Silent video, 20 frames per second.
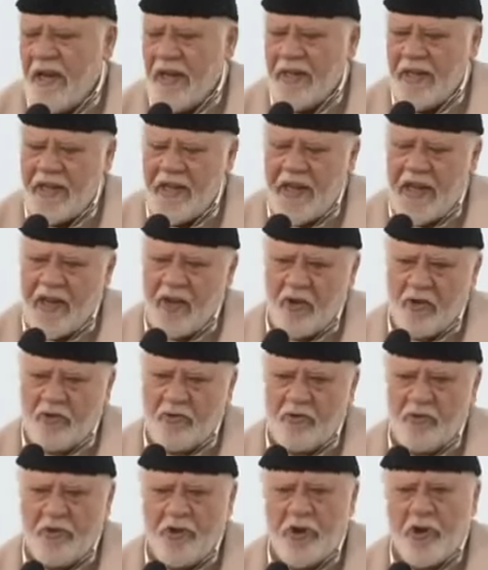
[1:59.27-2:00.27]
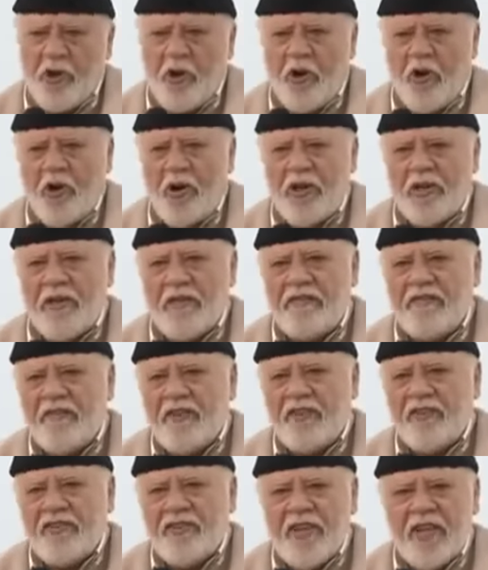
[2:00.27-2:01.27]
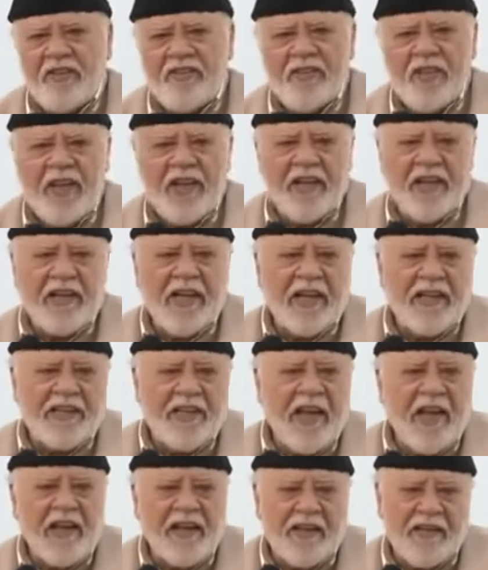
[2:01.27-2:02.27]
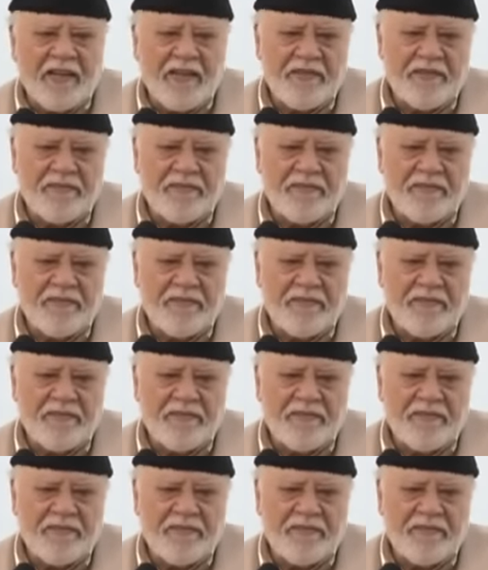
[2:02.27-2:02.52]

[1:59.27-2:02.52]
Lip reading: And then I also recall the first jalsa in Qadian